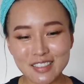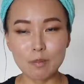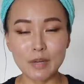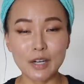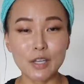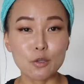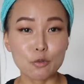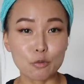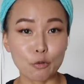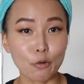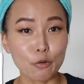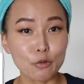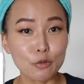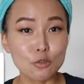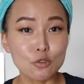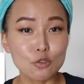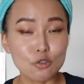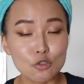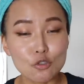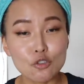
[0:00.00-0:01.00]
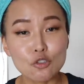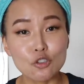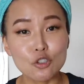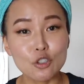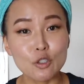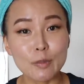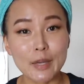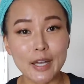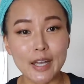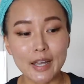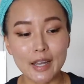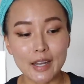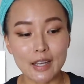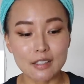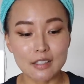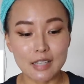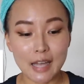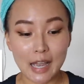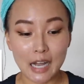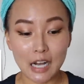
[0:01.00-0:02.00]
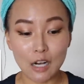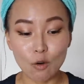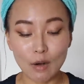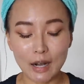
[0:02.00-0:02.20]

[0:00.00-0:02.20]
my growth on YouTube and how